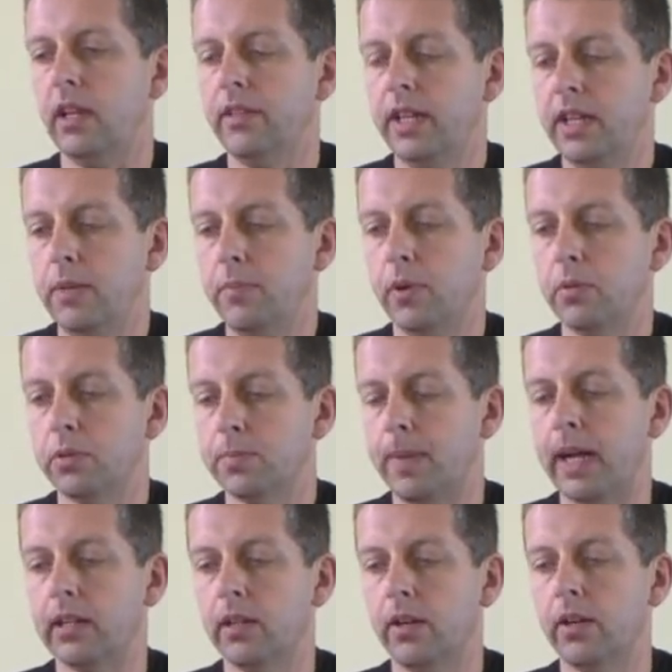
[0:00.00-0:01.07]
and then he pulls
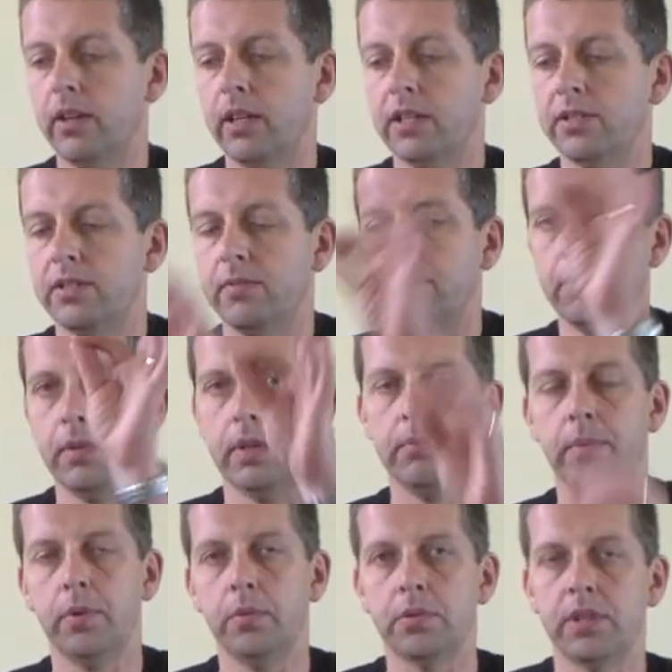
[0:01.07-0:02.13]
back like this and
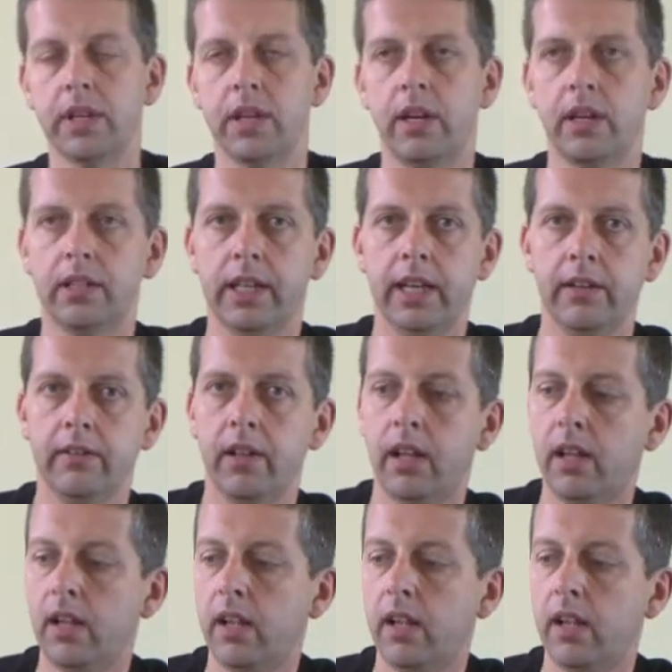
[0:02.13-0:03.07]
pulls the card out.